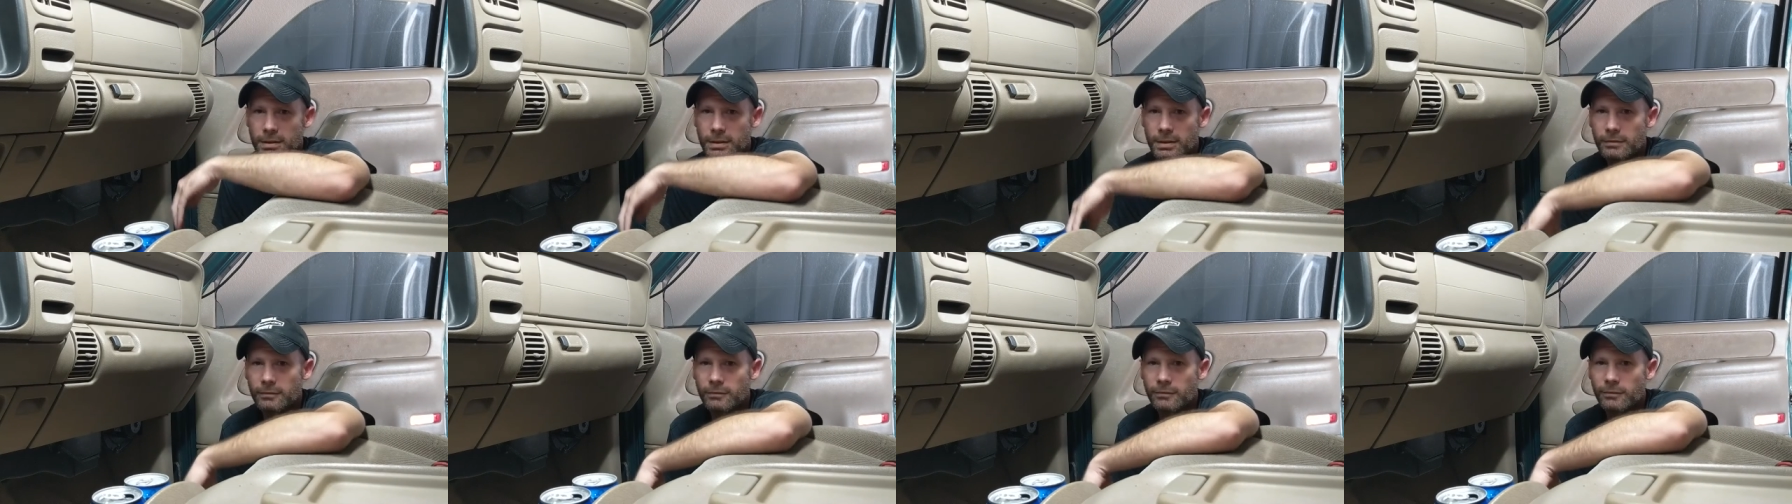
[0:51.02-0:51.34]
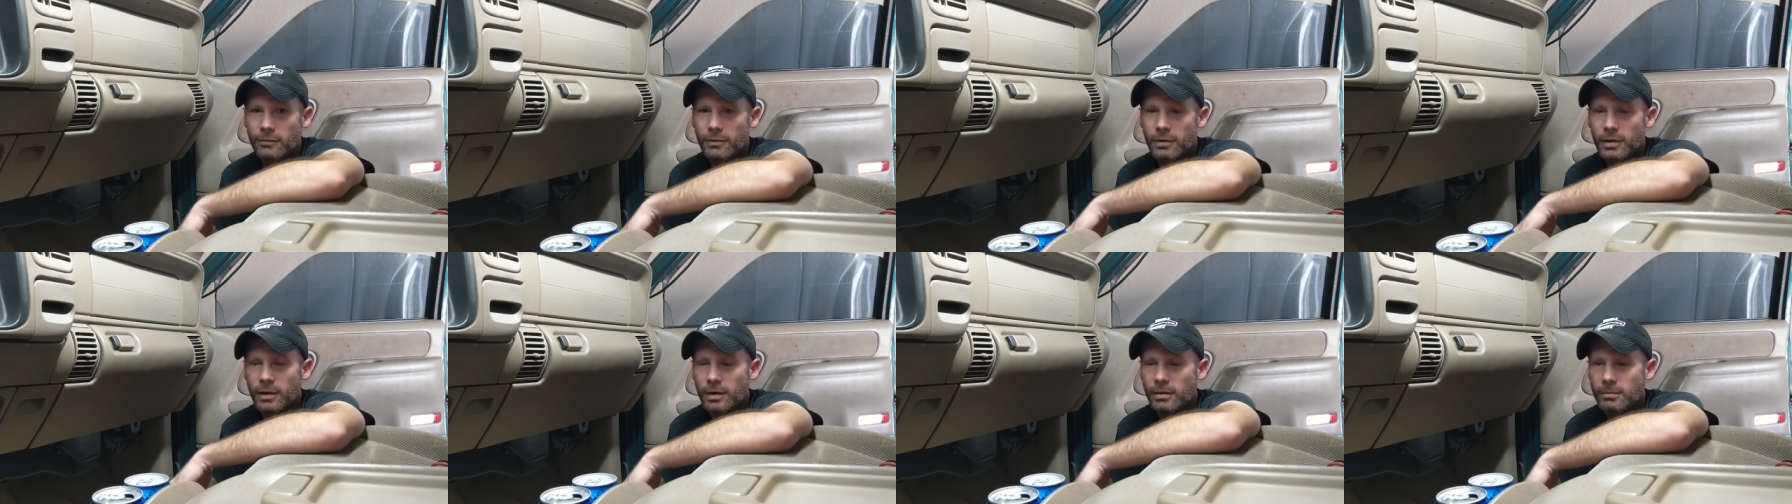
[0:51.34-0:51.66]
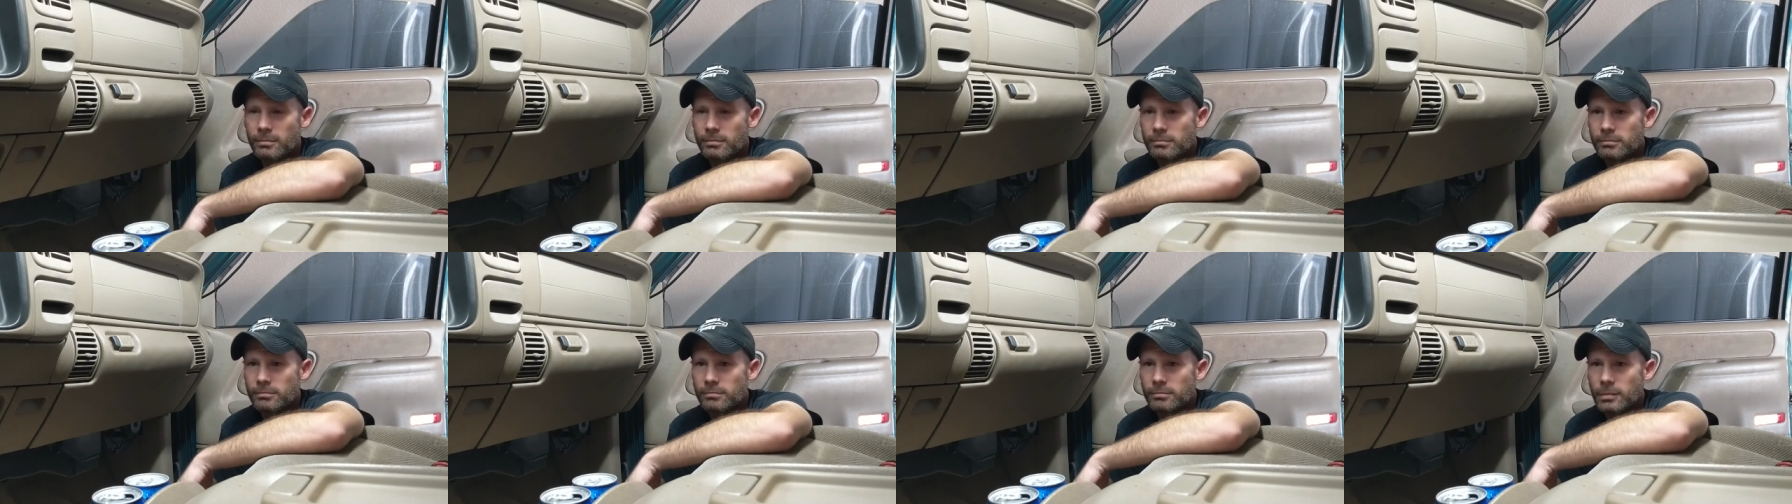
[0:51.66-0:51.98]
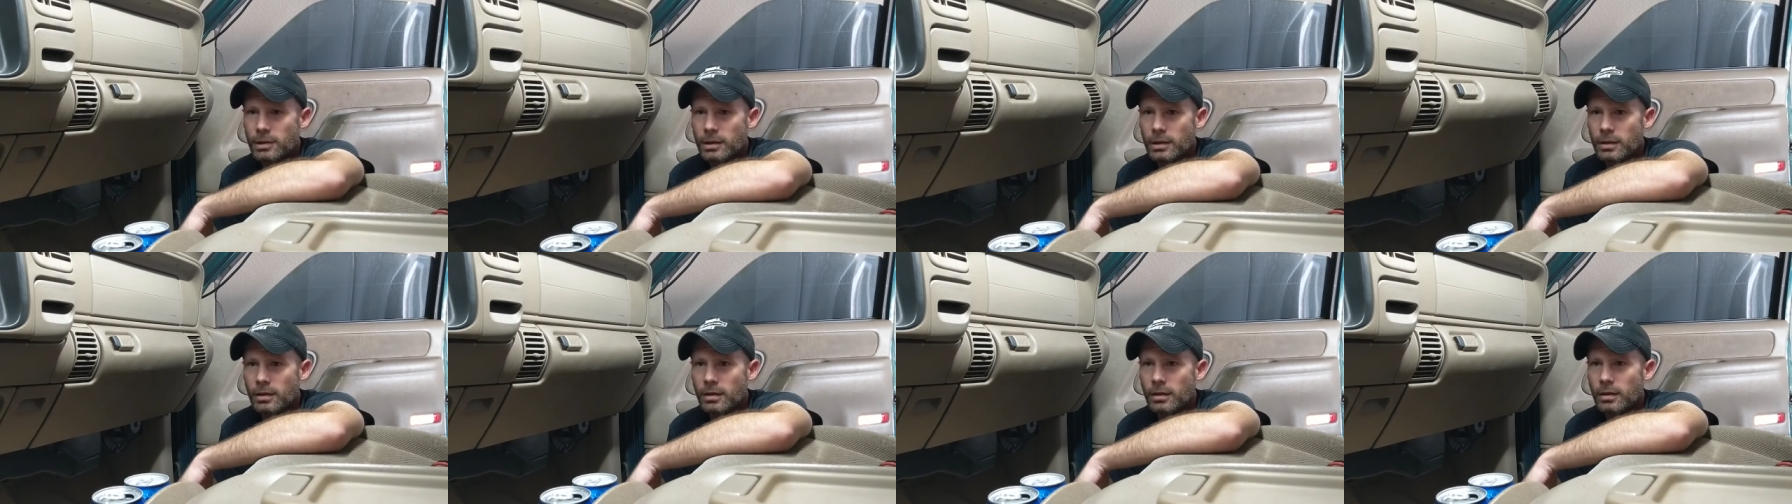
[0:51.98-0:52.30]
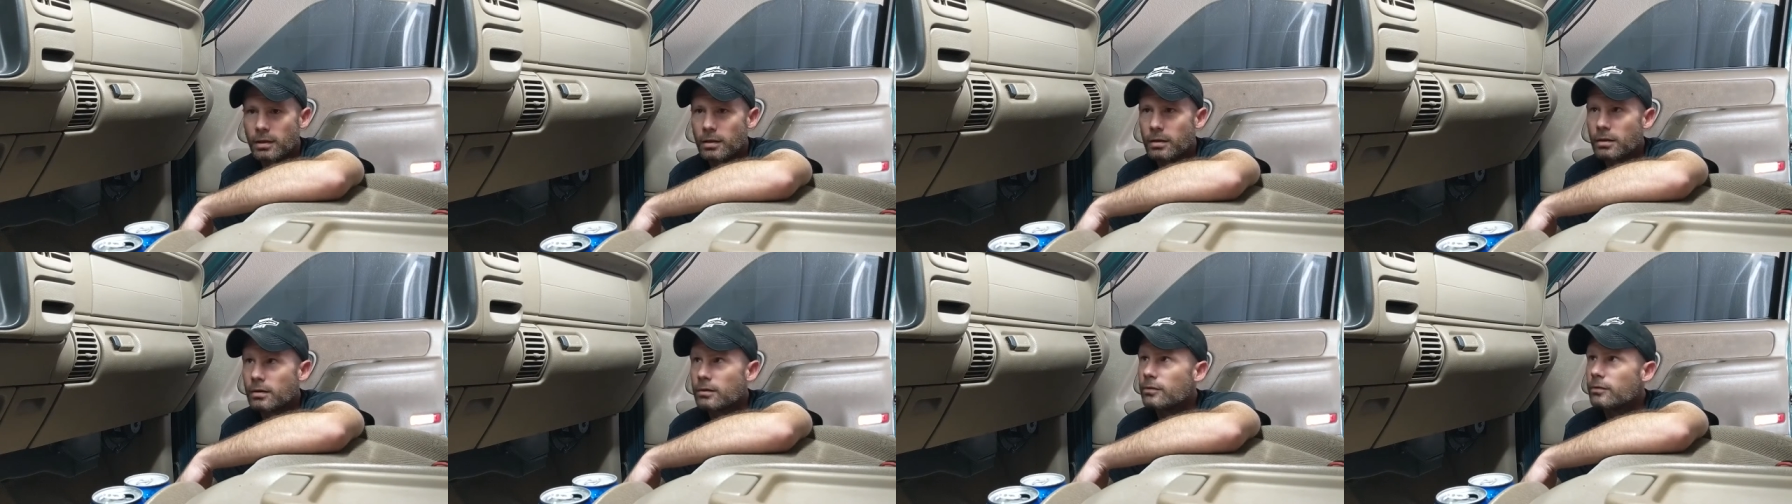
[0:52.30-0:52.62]
in from
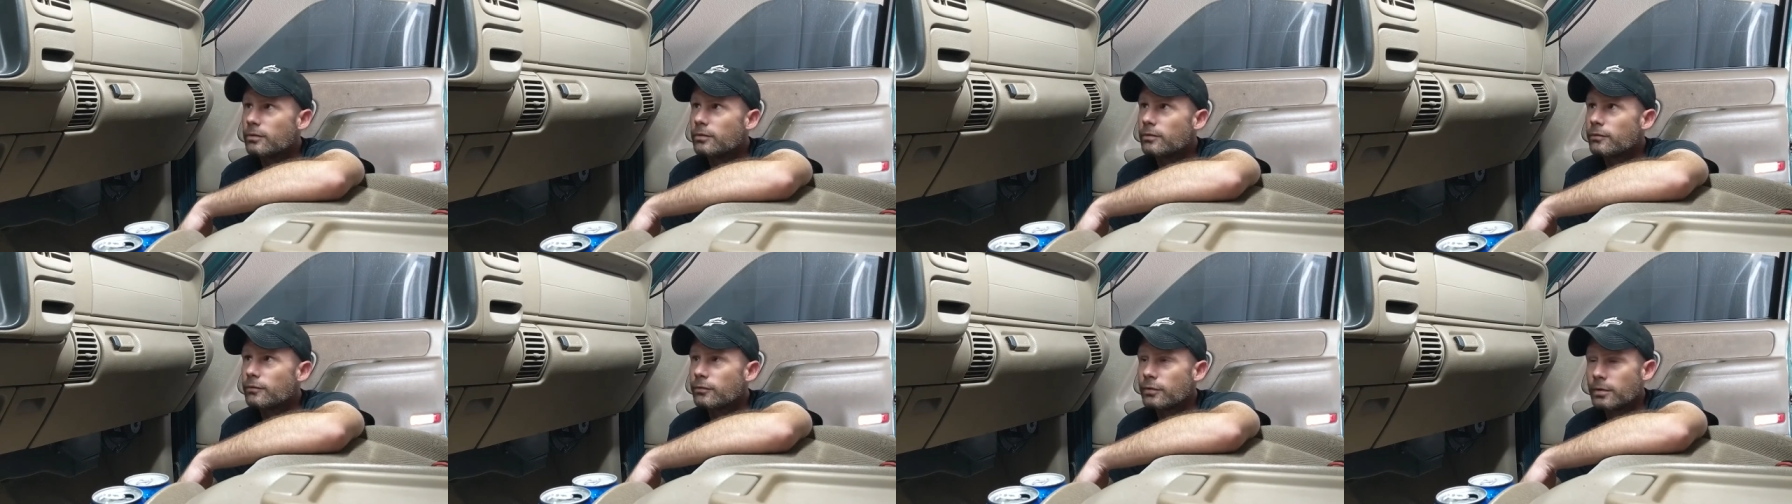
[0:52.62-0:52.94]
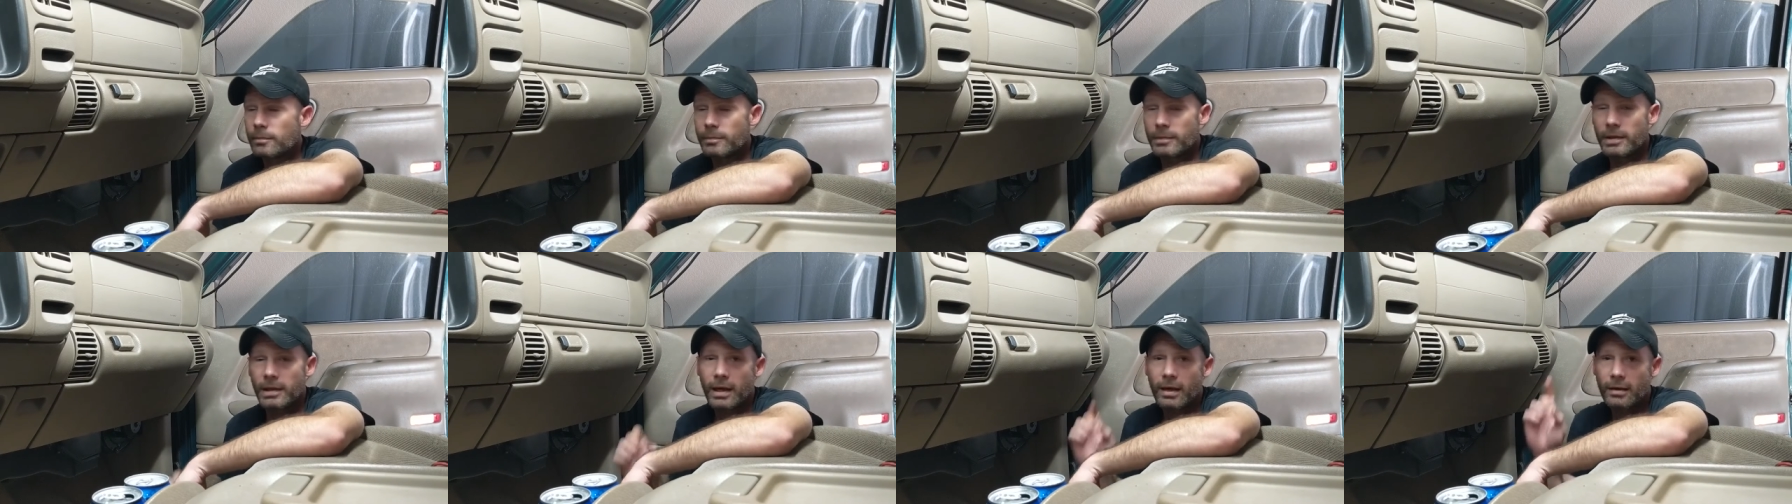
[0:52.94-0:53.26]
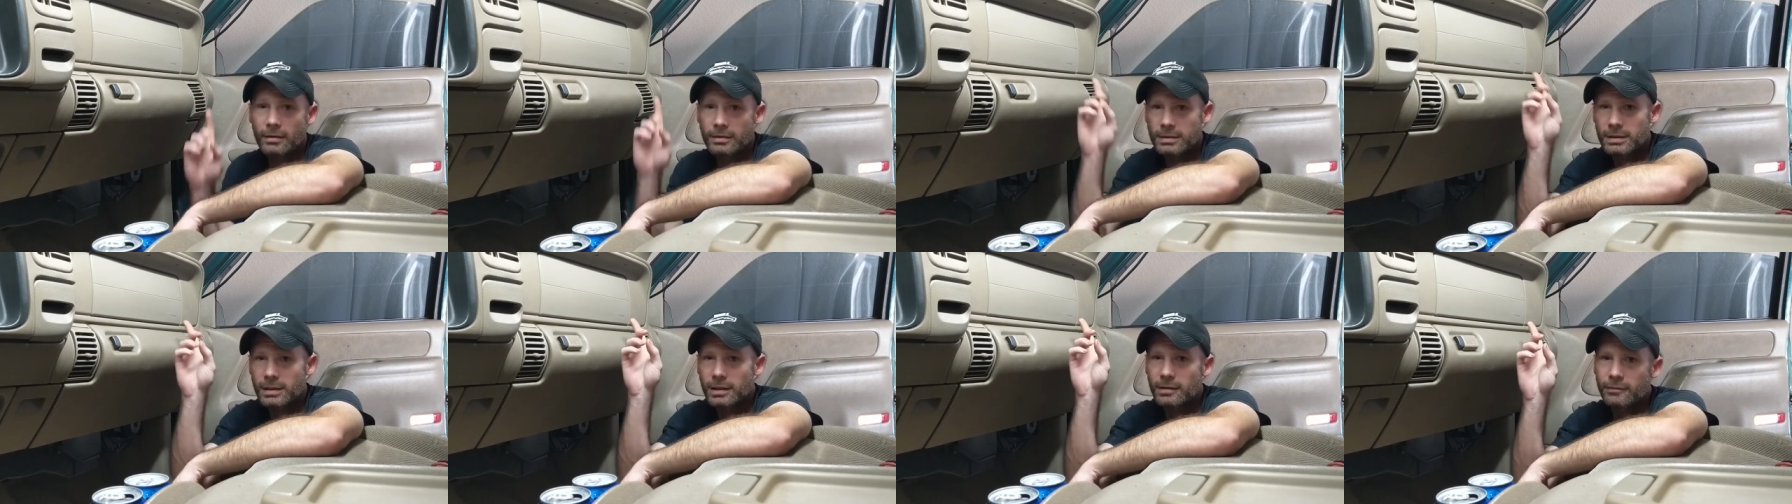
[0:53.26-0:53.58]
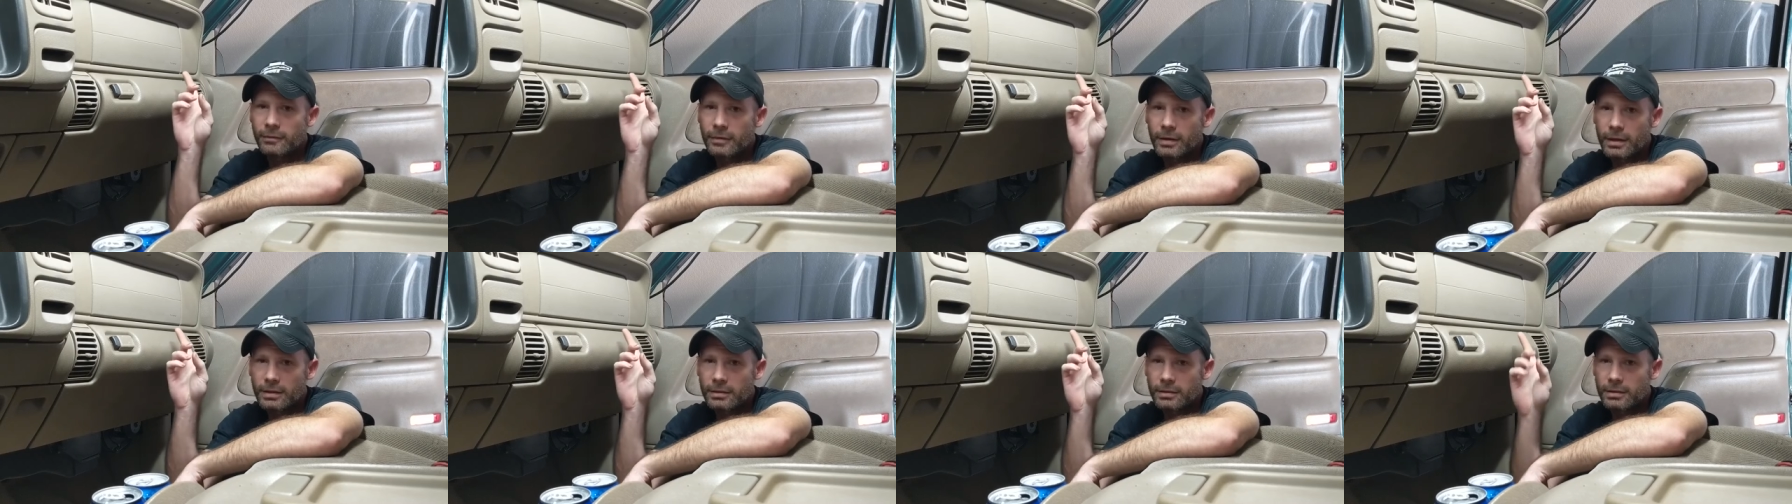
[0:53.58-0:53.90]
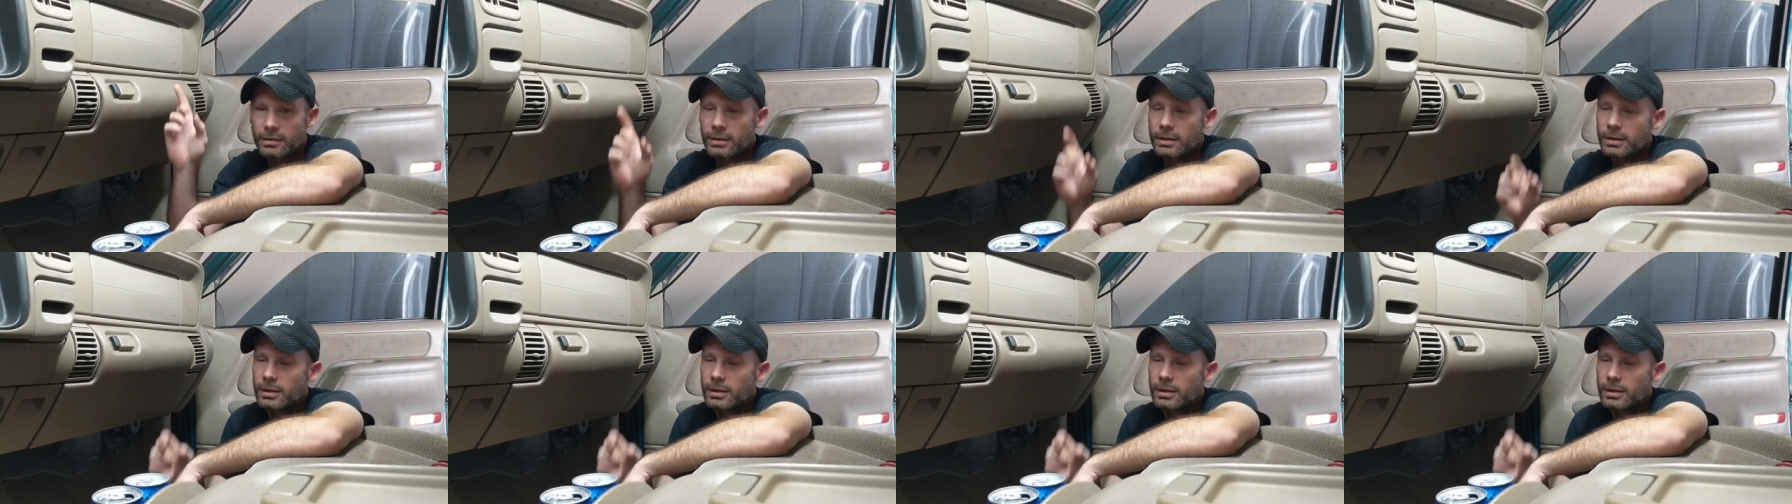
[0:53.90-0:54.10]
uh, from the outside vent